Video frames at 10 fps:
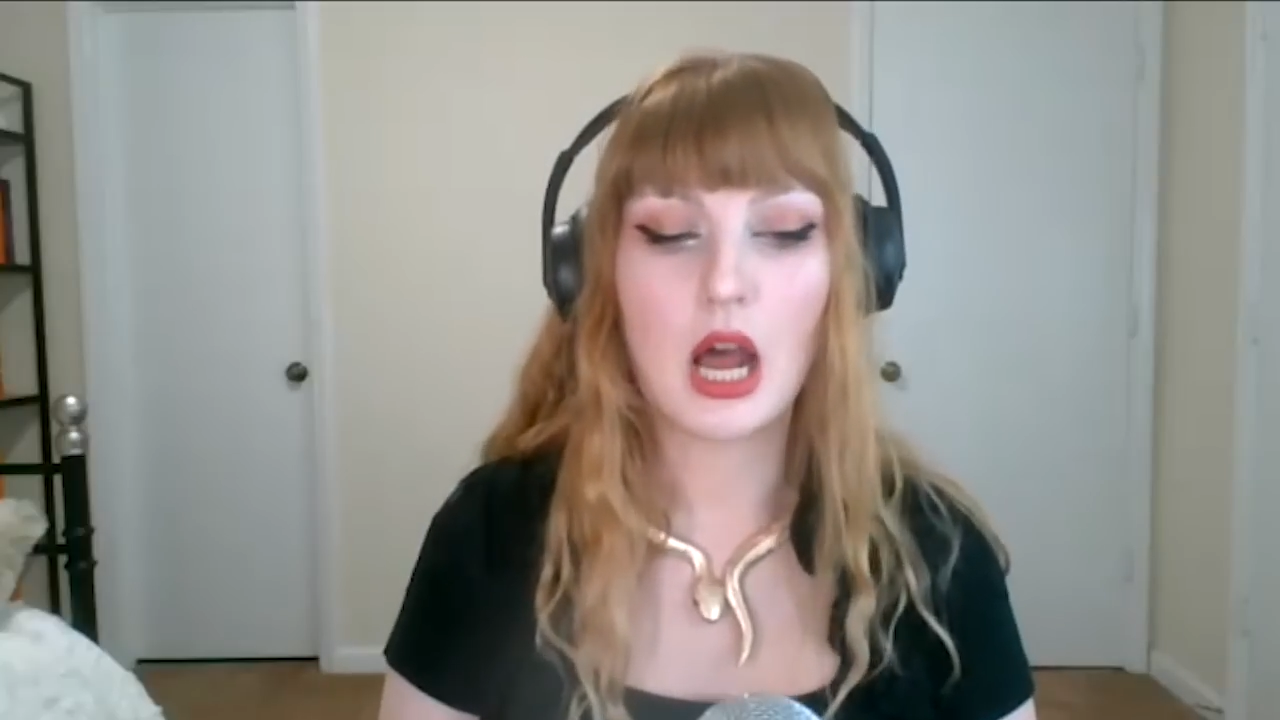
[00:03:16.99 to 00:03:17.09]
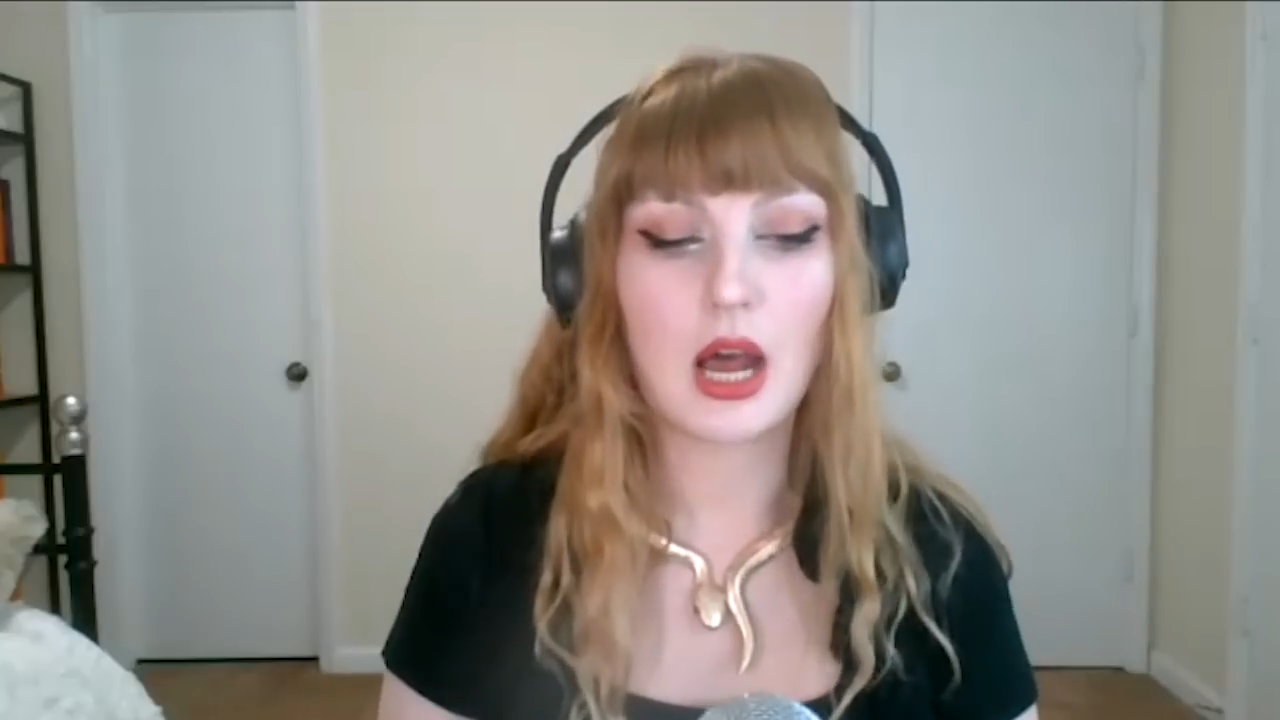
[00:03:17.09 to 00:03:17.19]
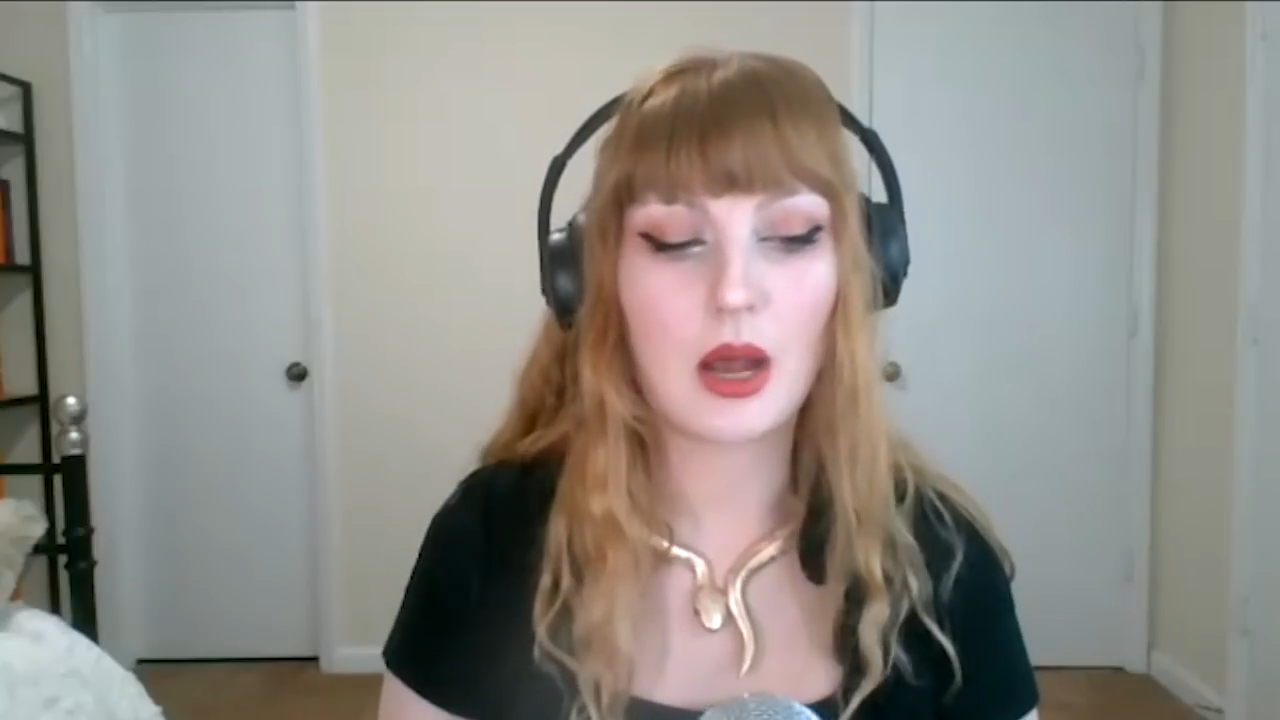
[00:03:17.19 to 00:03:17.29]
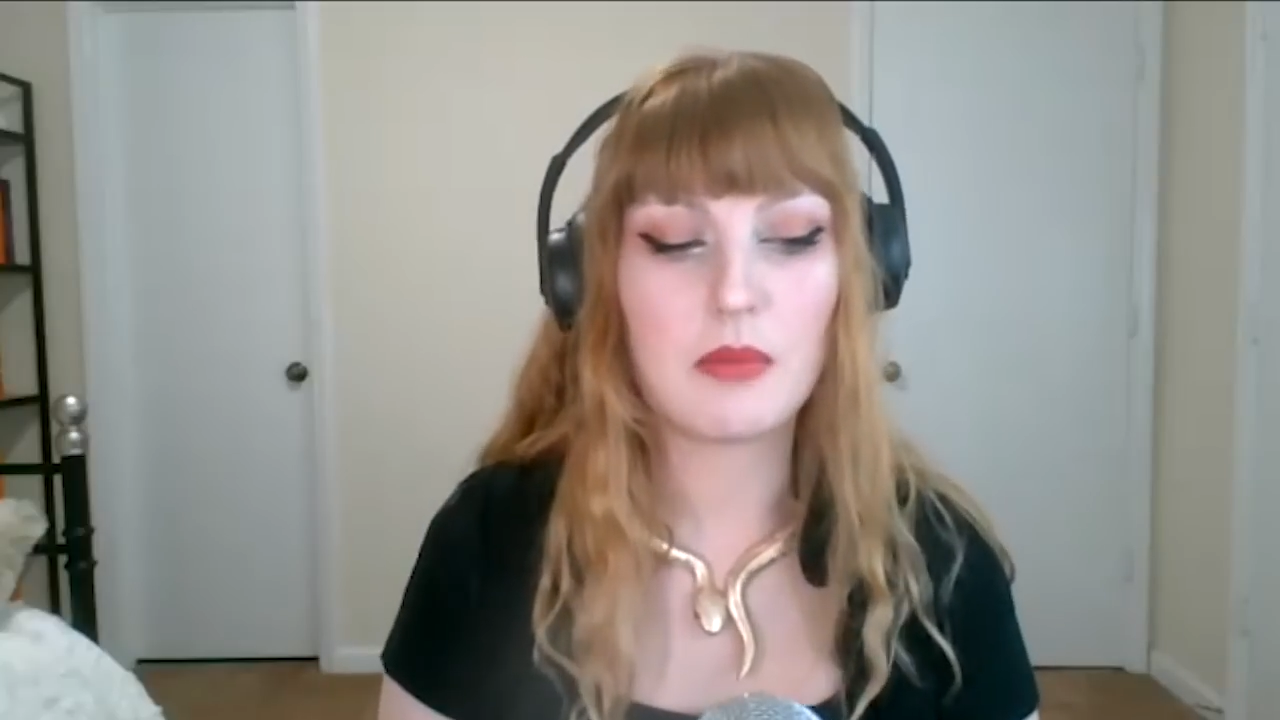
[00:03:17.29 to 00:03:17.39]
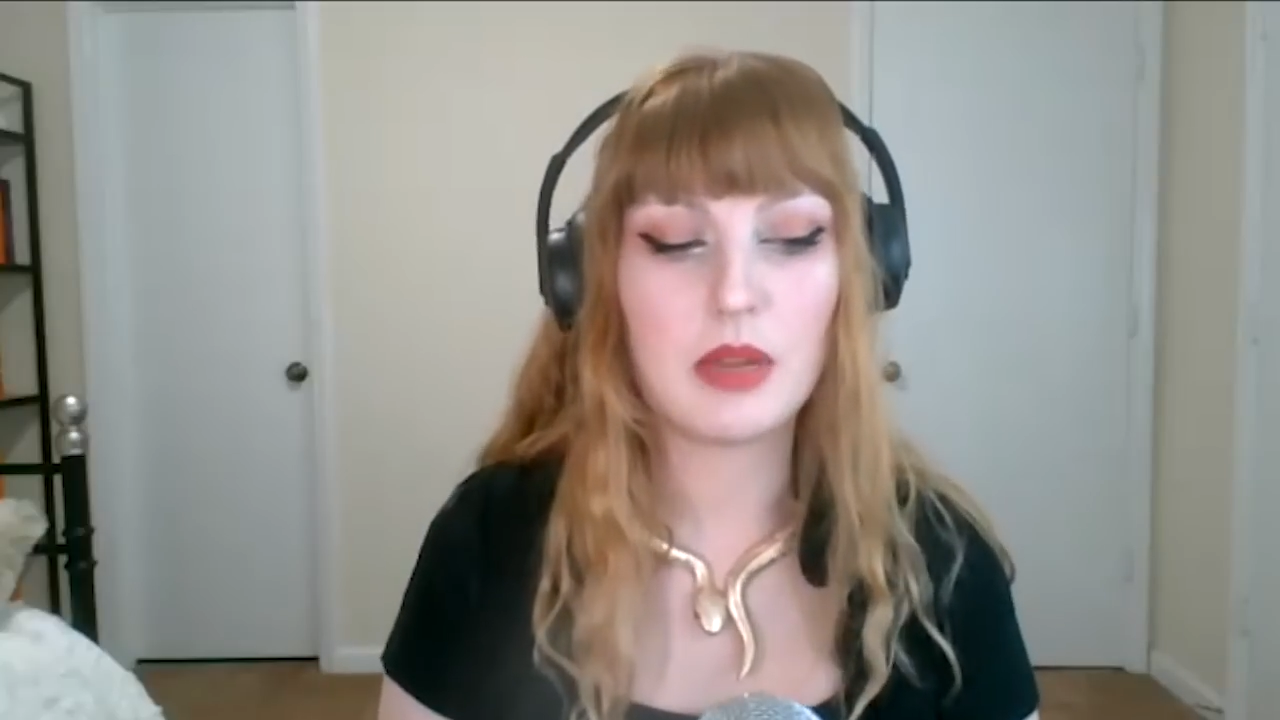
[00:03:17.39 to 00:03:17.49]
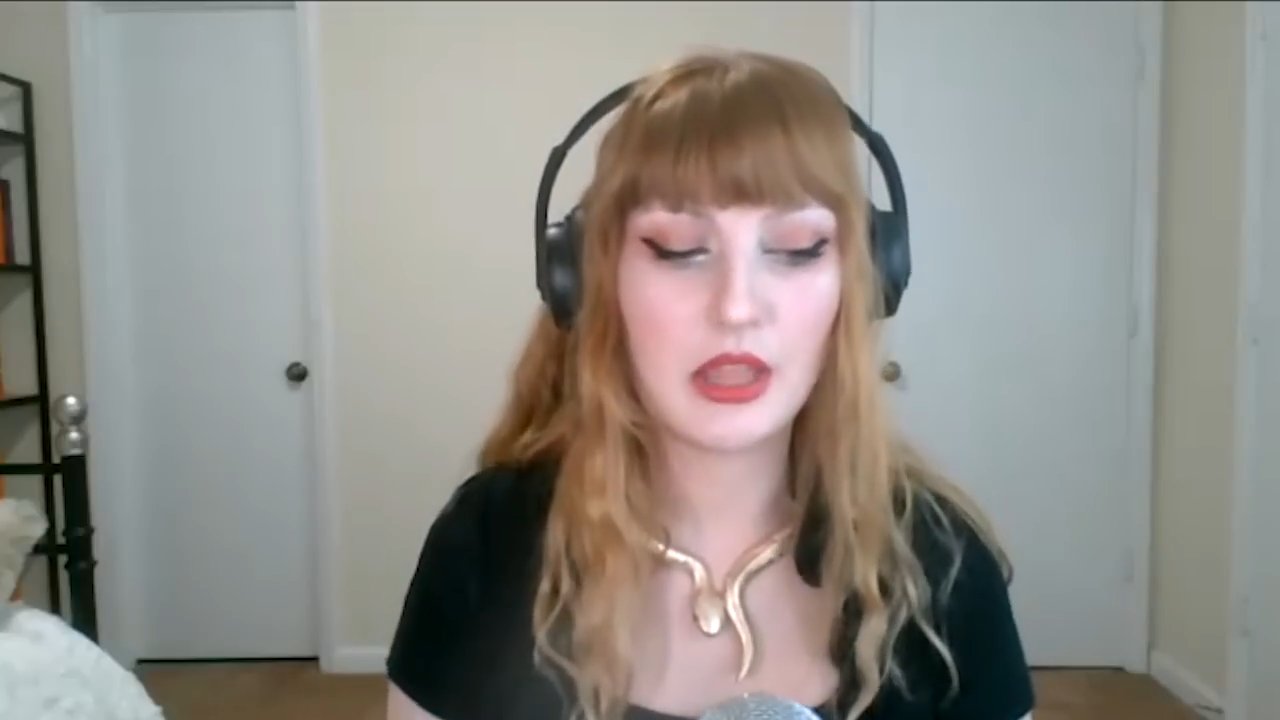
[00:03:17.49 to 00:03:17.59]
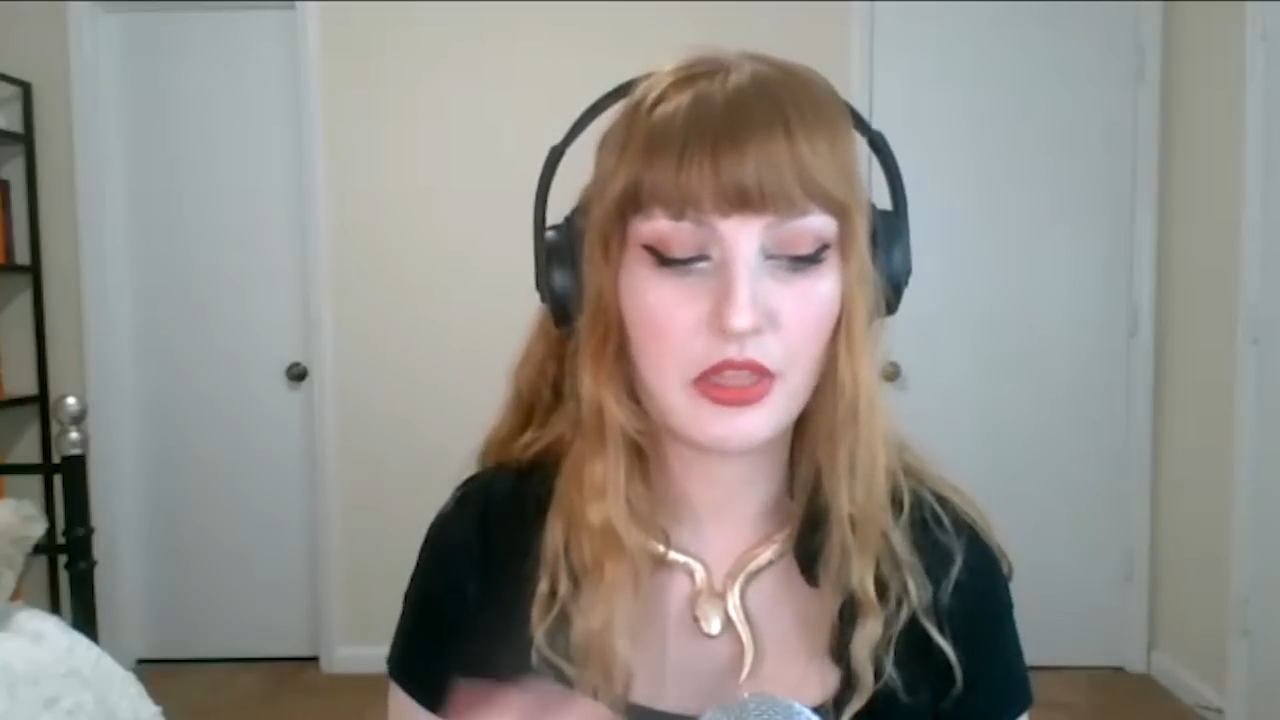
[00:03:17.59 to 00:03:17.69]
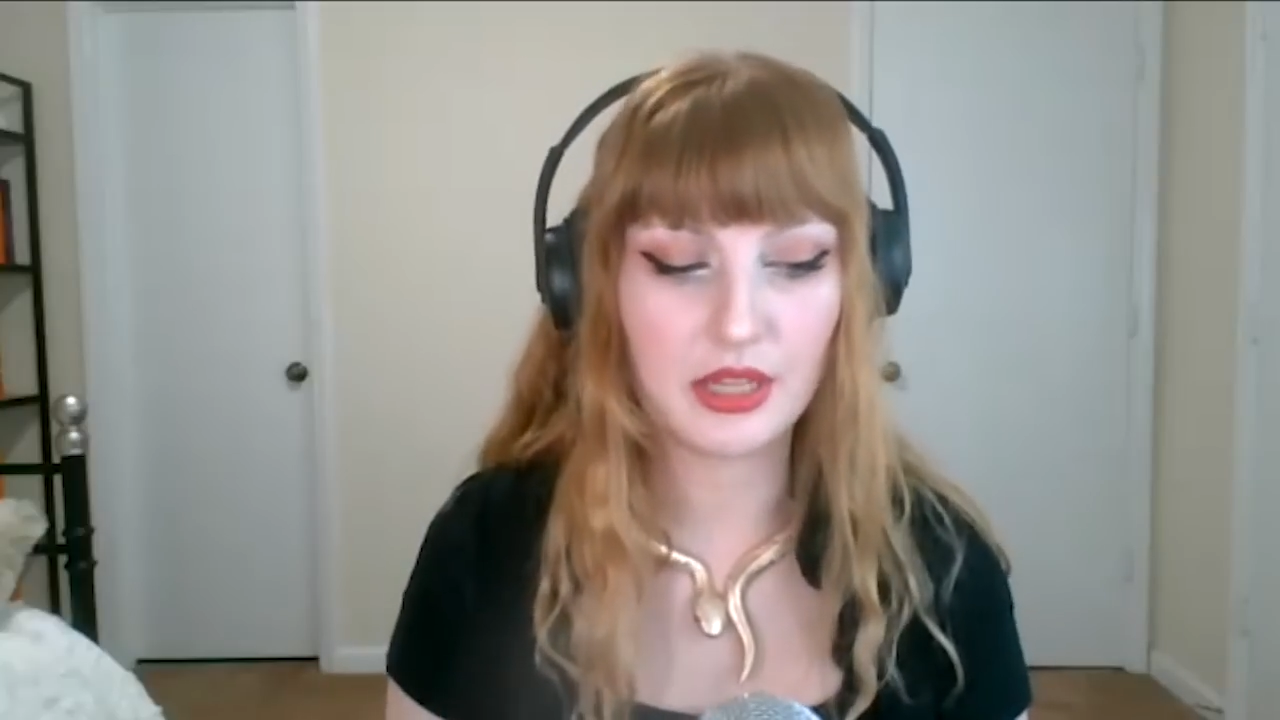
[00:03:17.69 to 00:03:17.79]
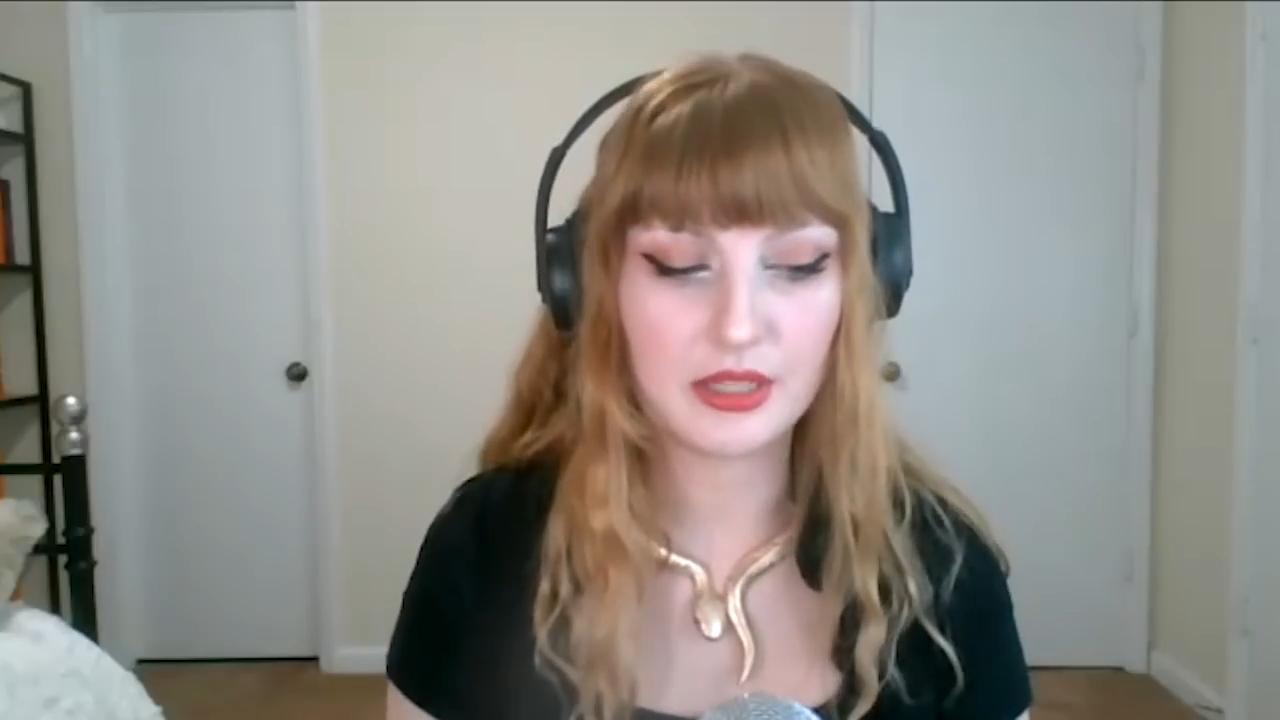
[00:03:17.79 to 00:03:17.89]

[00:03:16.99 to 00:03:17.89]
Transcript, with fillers: um, and